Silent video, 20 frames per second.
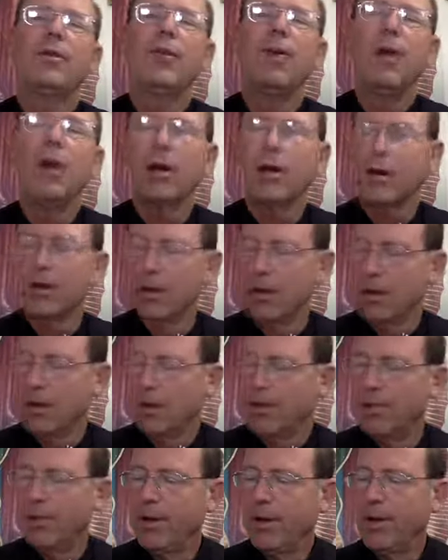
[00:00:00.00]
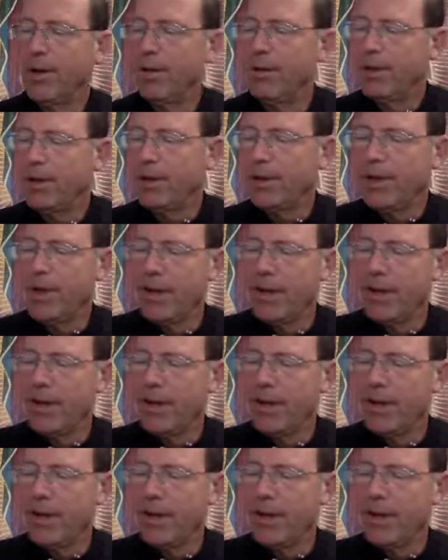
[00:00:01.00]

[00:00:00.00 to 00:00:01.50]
talk about